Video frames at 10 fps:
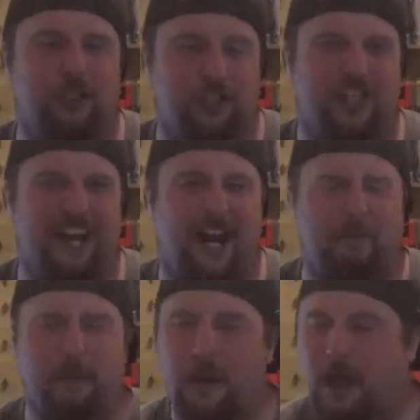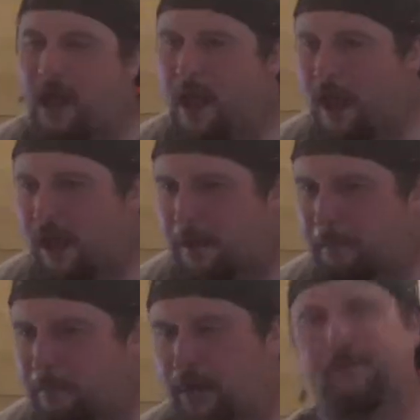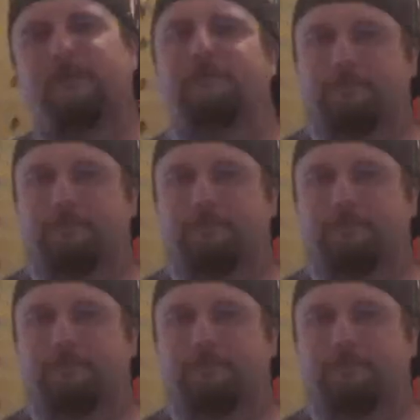Shut up. But...